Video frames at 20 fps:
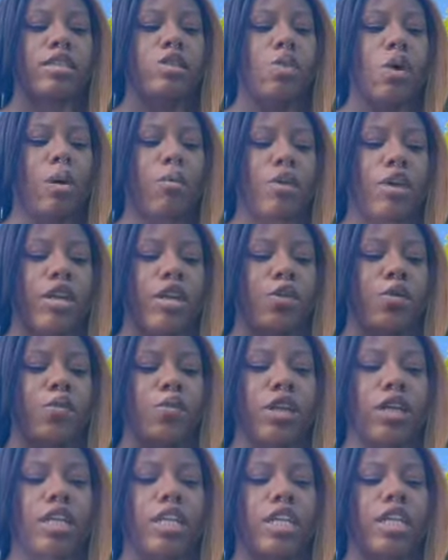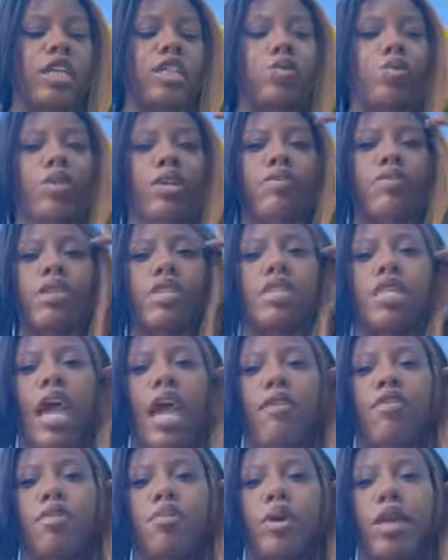So I'm gonna read each one of these
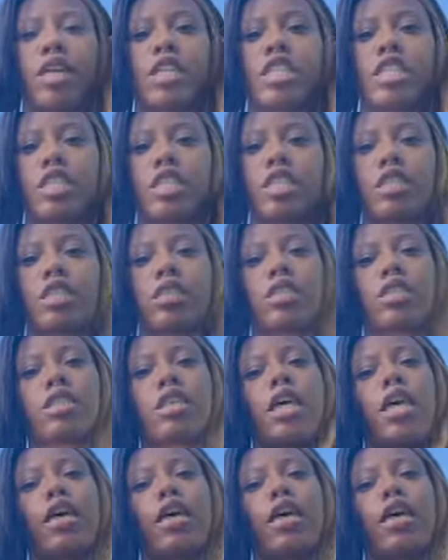affirmations.